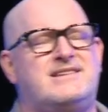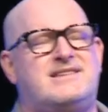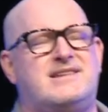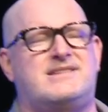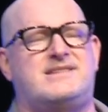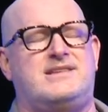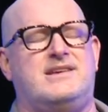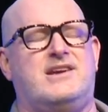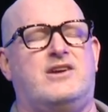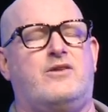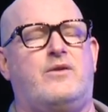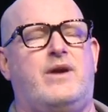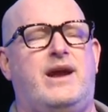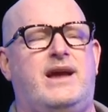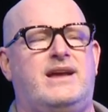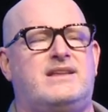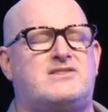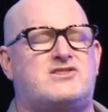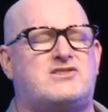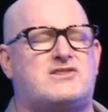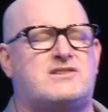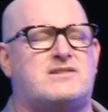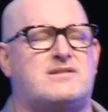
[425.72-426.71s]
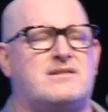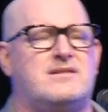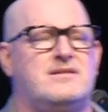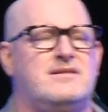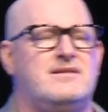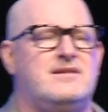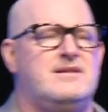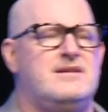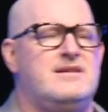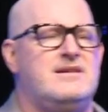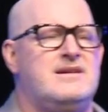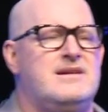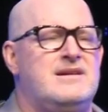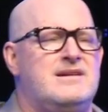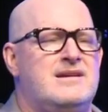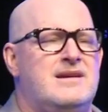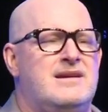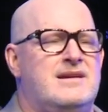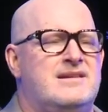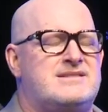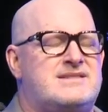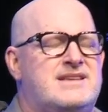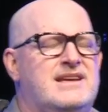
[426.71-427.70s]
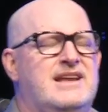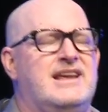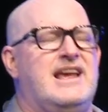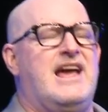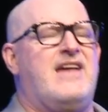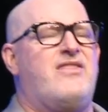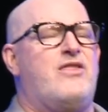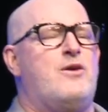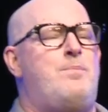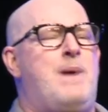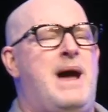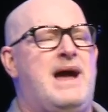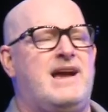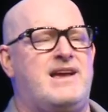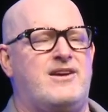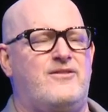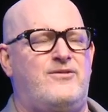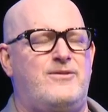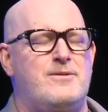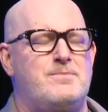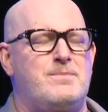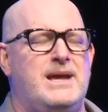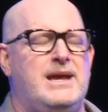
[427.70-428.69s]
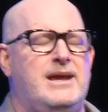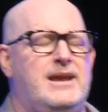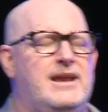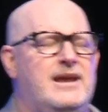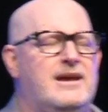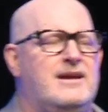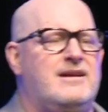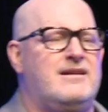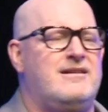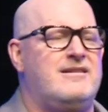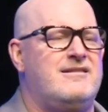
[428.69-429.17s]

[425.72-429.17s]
to cigarettes, sitting at the back of a meeting,